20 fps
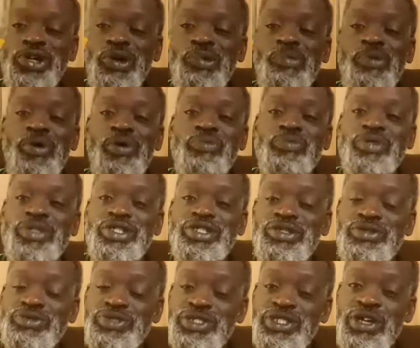your moment,
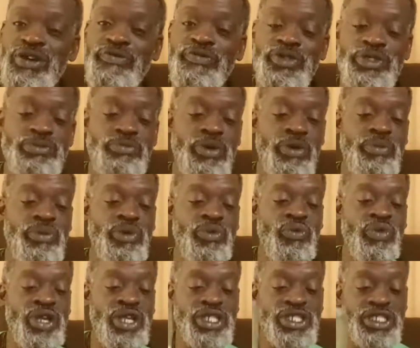your selfish moment.
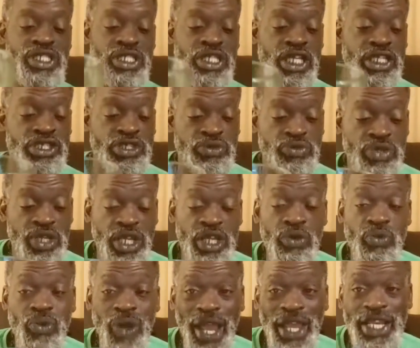What is it that you
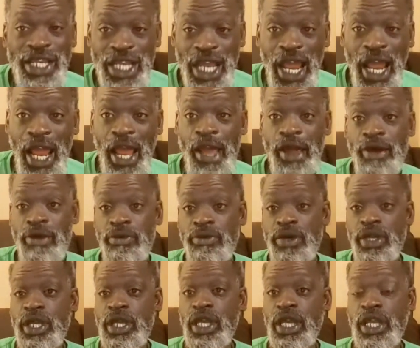need right now
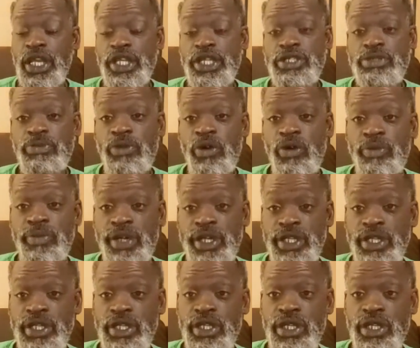in this moment